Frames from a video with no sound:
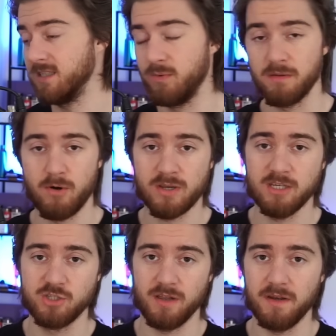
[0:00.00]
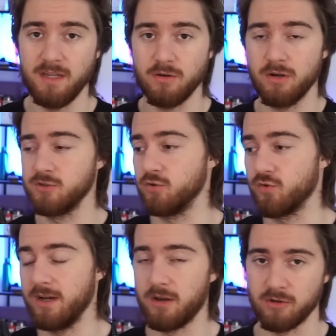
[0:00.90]
with the Monkey Agility, you can also
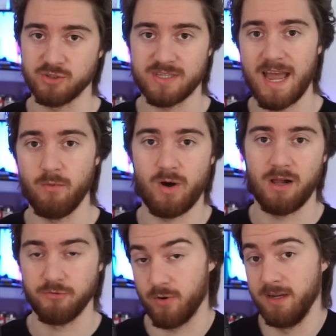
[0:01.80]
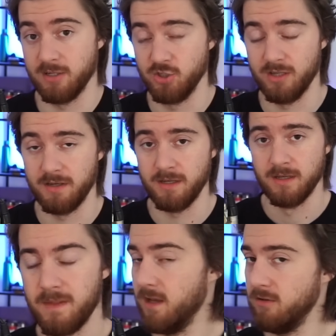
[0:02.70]
train another stat while training Agility,
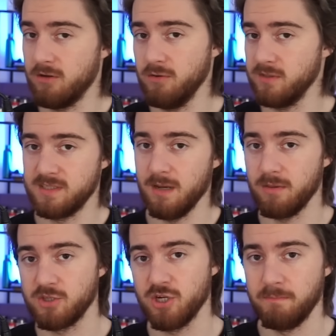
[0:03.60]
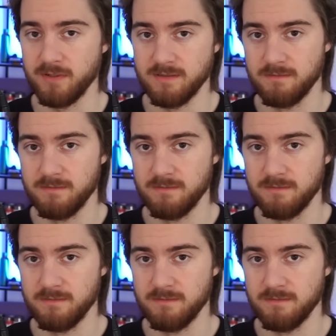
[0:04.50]
and you can do the same with the Chompies.